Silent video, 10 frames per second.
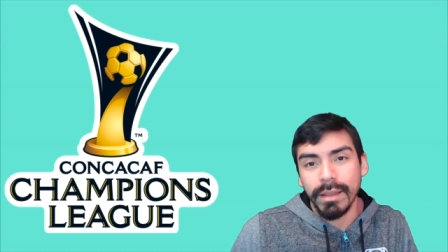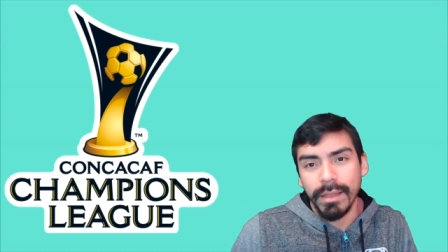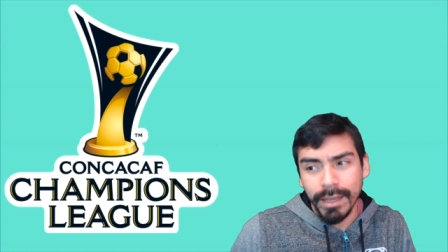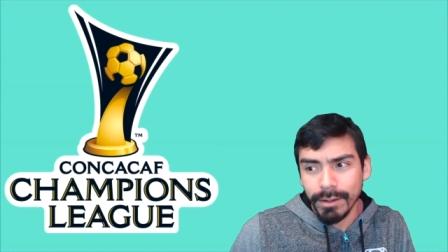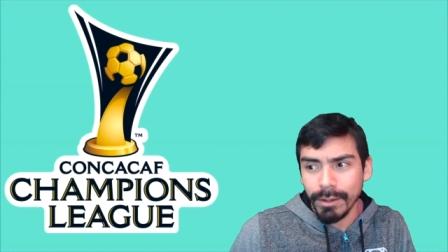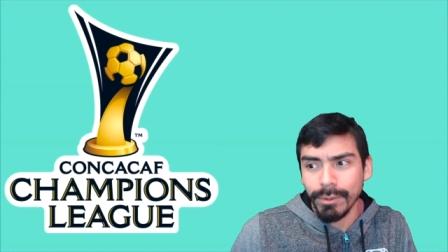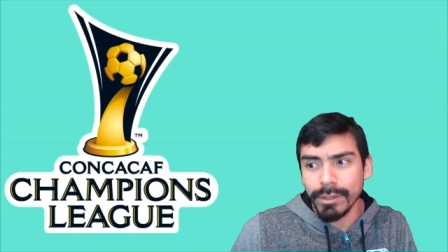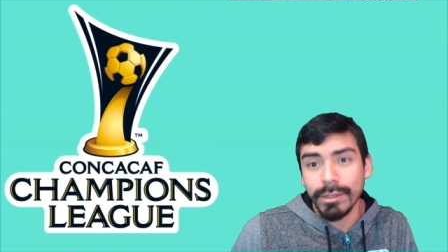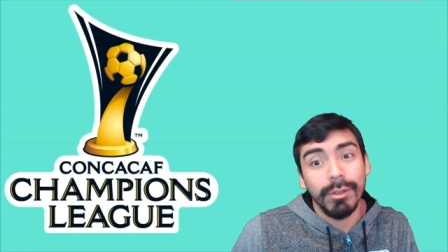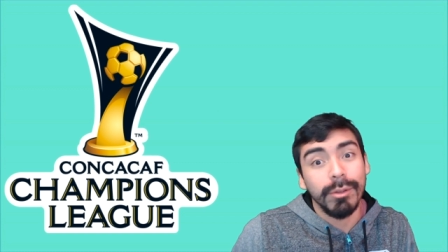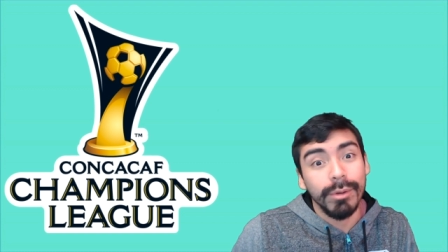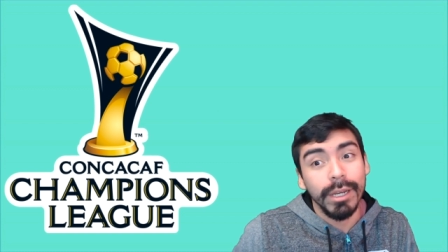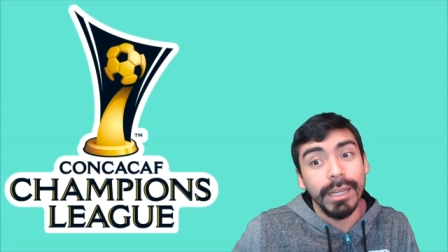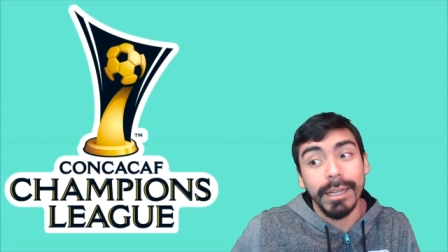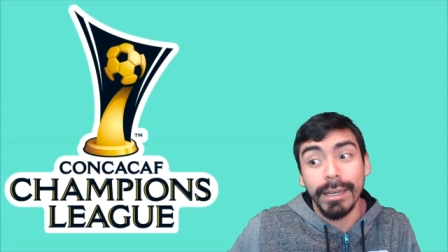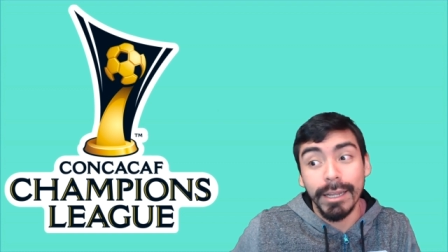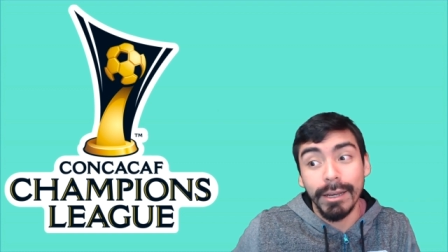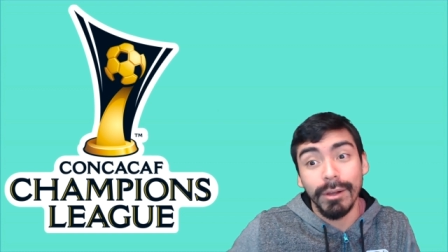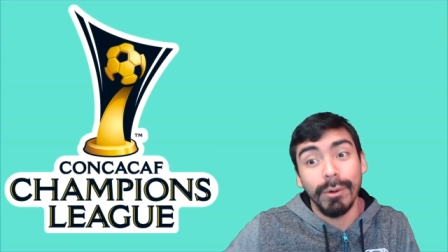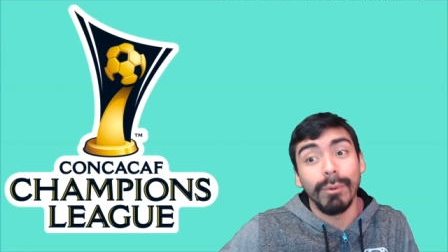I think it was 3
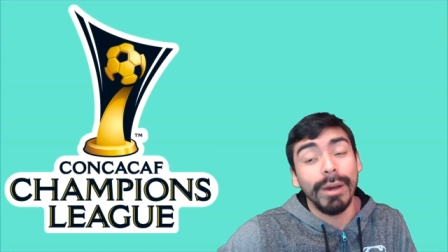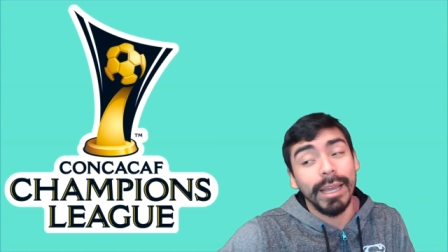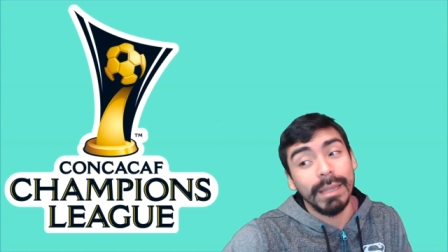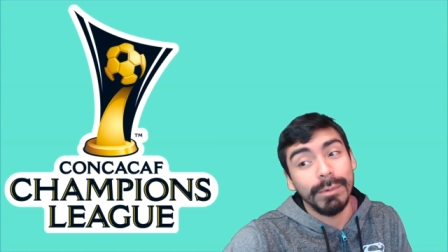0 away.